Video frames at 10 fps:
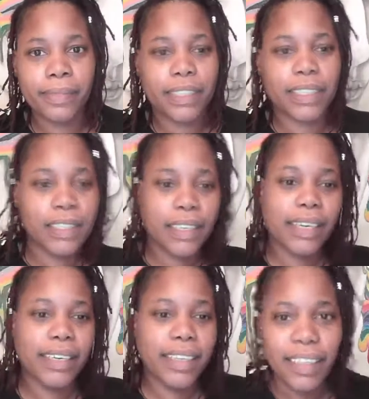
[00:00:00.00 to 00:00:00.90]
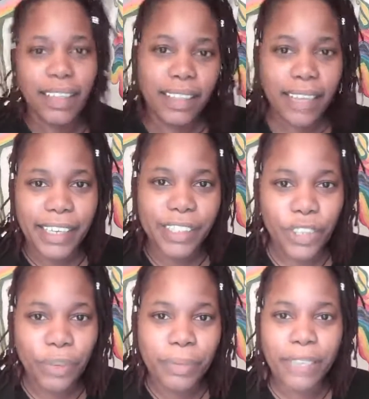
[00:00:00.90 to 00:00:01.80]
She's done like
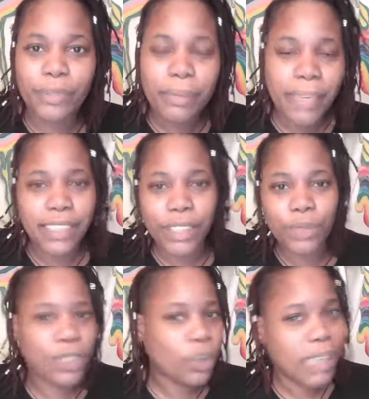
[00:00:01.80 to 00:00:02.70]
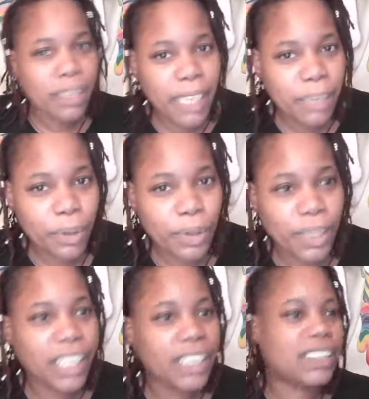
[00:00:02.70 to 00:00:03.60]
so many remixes with so many people.